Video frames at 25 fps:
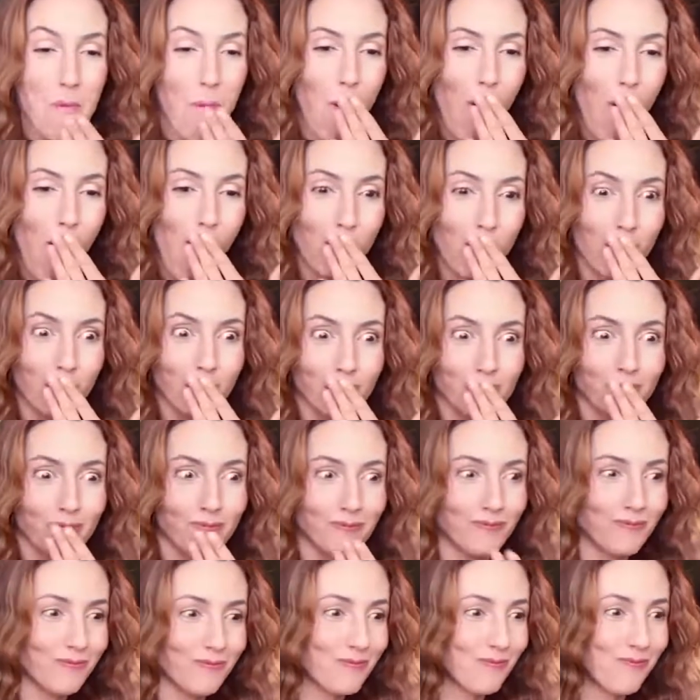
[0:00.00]
just look
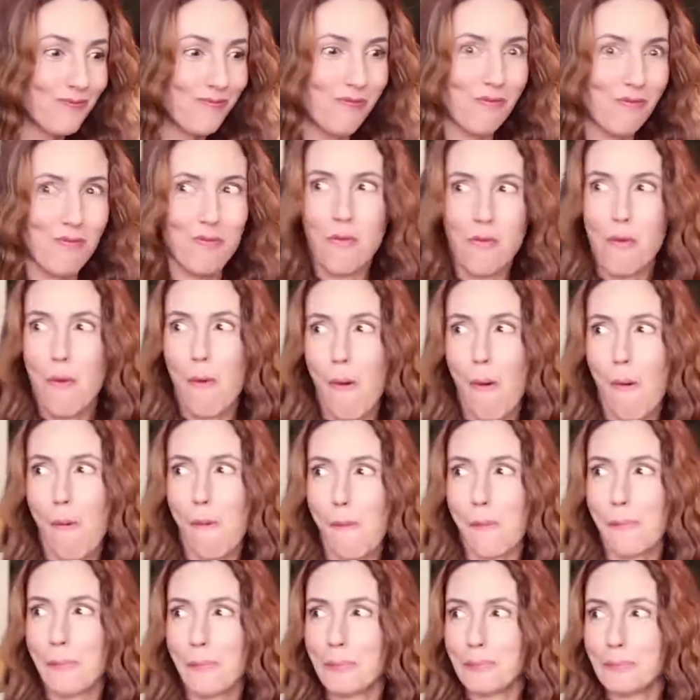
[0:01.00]
better,
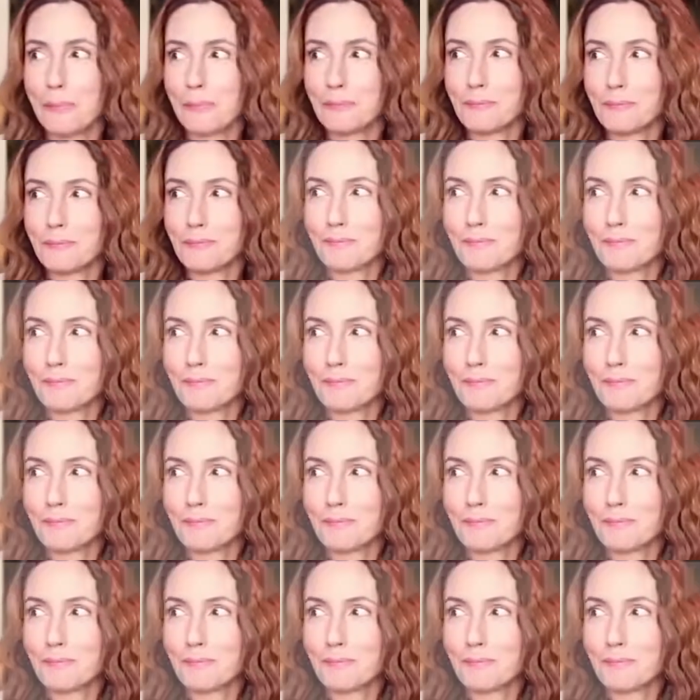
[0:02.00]
you'll feel